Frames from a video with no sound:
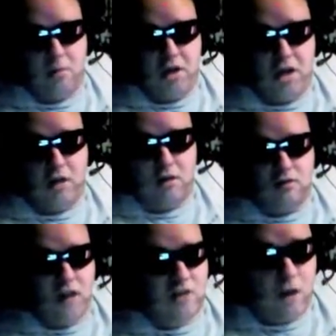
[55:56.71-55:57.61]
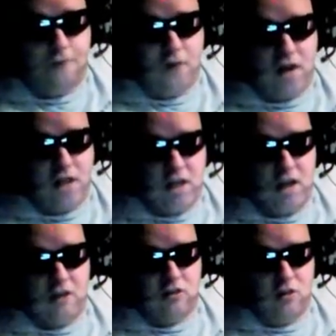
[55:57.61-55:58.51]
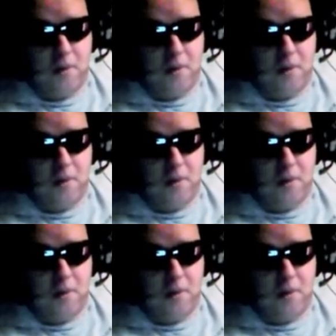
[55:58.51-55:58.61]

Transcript: comedian. Yeah. That's how funny he is.